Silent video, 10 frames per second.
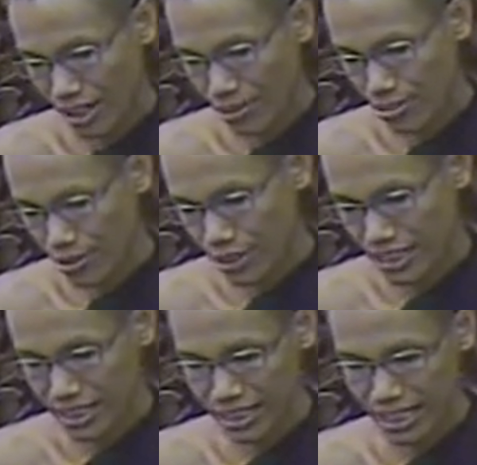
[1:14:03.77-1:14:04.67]
round view
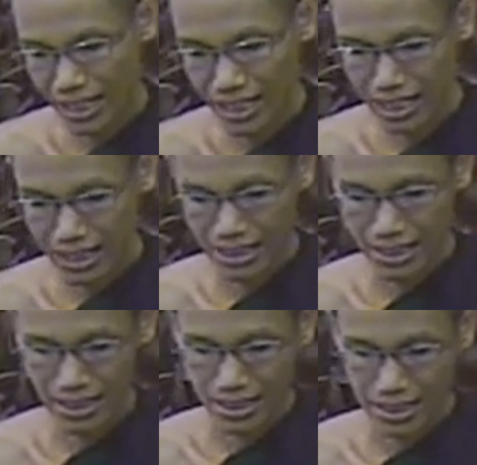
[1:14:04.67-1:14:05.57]
is uh,
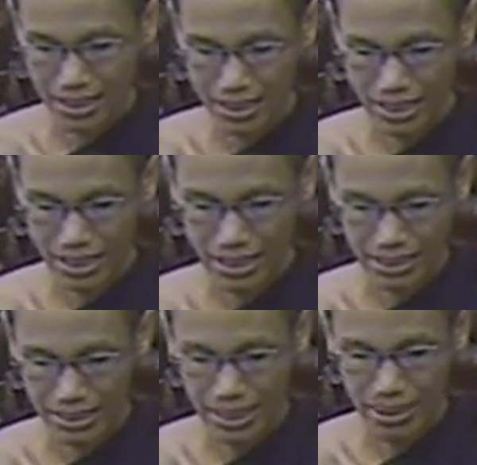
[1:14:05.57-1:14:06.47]
uh
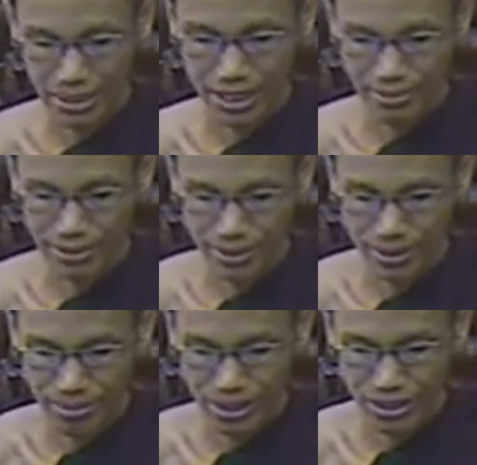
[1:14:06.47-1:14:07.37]
coming in
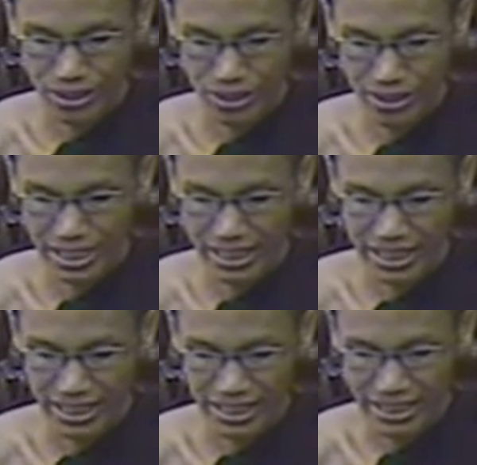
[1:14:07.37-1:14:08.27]
from because of
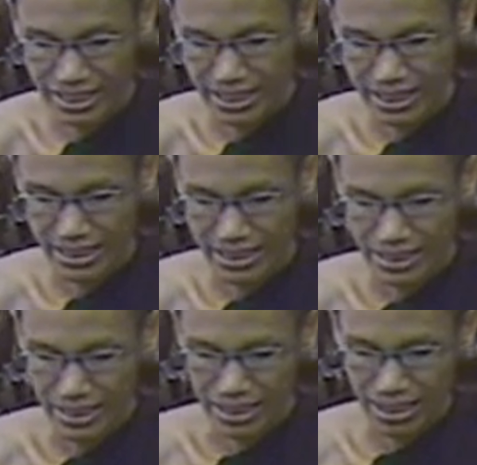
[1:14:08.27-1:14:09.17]
thinking
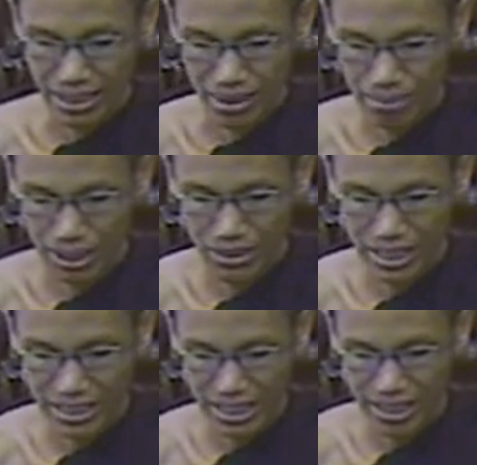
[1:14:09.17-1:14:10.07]
uh, about
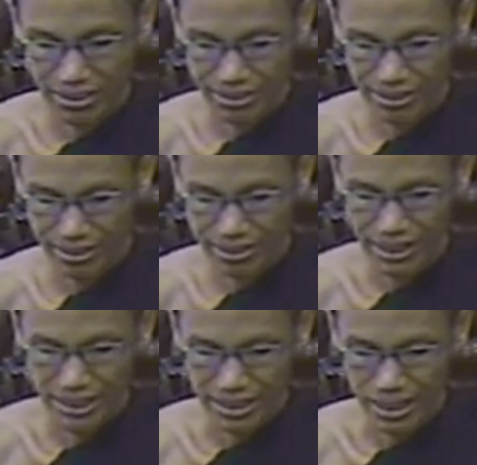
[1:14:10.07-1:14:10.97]
their self,
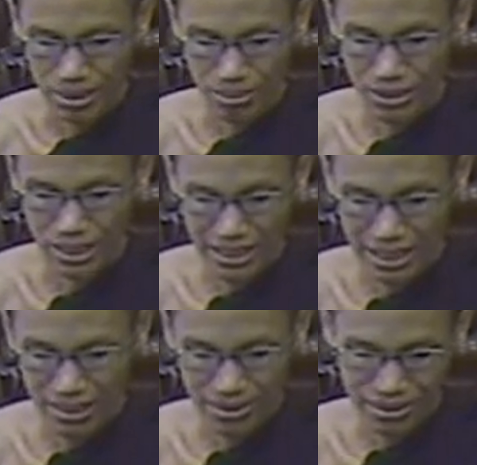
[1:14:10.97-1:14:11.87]
about their
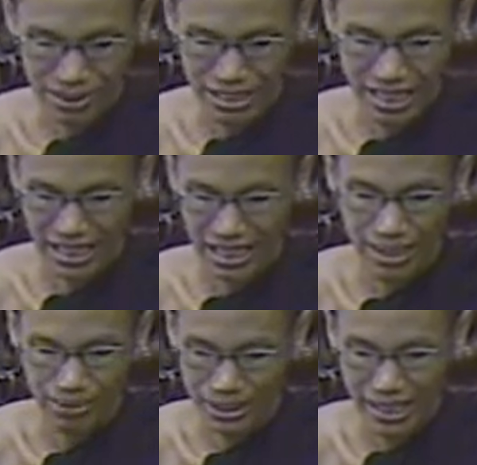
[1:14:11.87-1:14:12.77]
self, uh, yeah,
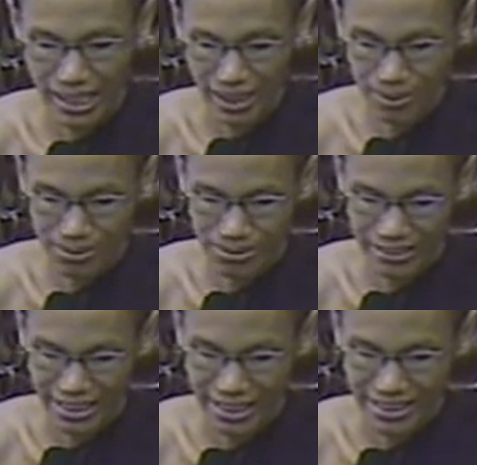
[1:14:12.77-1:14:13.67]
have self,
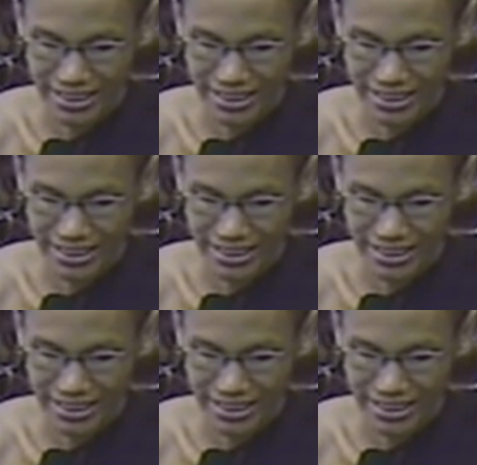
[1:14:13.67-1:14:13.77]
uh,